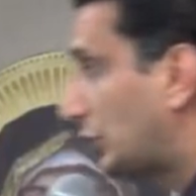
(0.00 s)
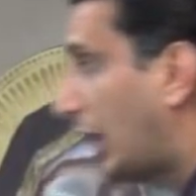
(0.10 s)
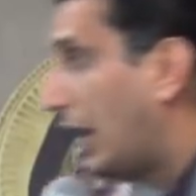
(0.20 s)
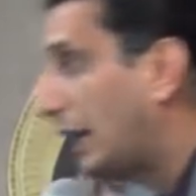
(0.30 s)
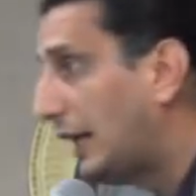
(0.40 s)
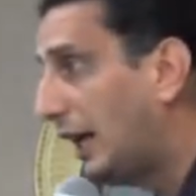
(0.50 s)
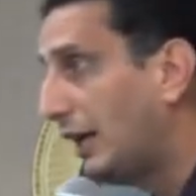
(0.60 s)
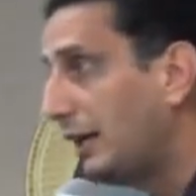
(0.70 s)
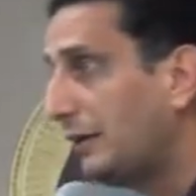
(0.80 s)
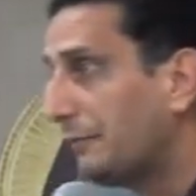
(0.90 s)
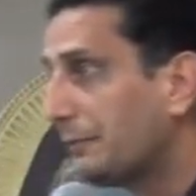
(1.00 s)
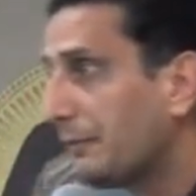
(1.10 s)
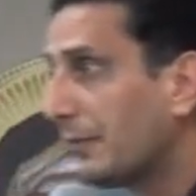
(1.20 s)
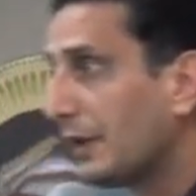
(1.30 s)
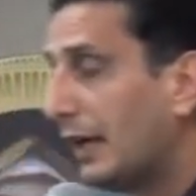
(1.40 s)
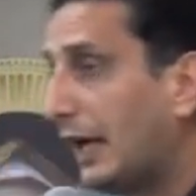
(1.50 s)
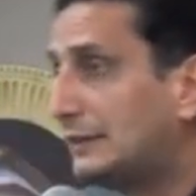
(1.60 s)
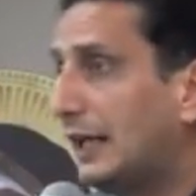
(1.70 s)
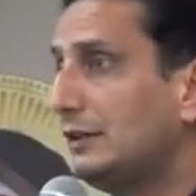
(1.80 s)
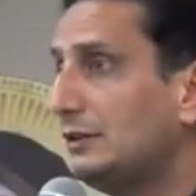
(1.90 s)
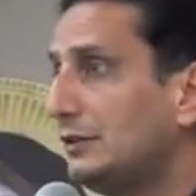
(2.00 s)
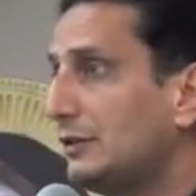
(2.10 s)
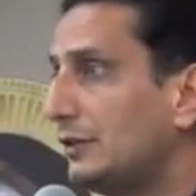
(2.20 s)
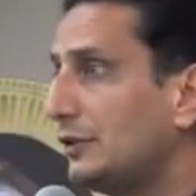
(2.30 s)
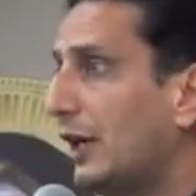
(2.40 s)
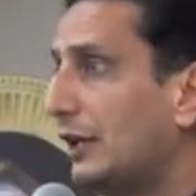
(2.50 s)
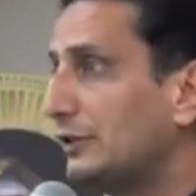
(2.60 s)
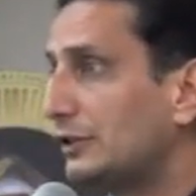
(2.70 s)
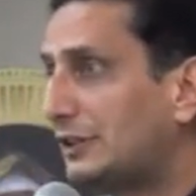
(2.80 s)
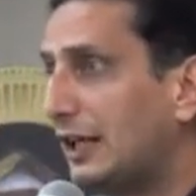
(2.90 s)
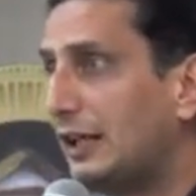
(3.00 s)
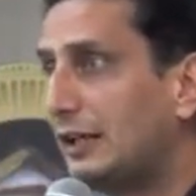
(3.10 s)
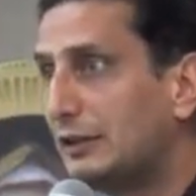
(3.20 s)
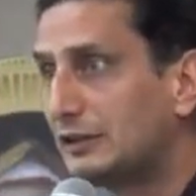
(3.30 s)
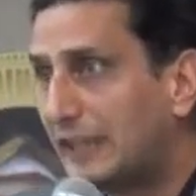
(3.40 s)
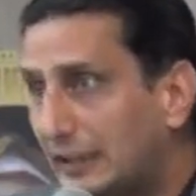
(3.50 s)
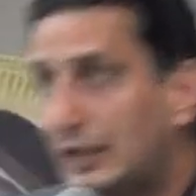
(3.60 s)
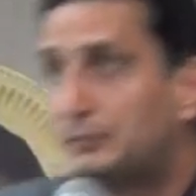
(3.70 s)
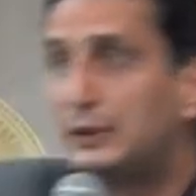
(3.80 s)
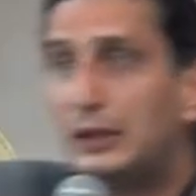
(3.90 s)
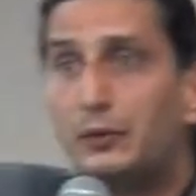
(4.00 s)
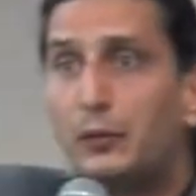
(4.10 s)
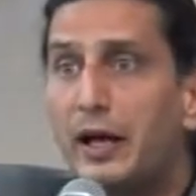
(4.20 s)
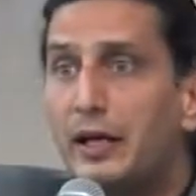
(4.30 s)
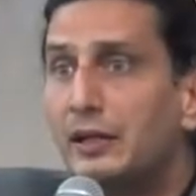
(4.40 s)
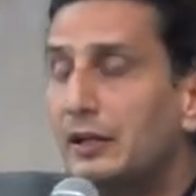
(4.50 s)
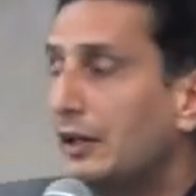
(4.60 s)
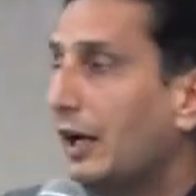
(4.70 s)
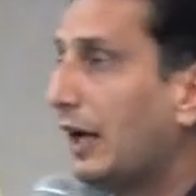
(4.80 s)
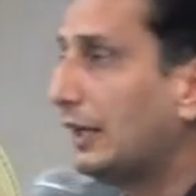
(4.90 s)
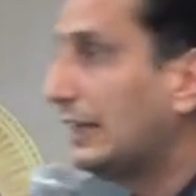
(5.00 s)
shahada, and then you say, Satan be away. And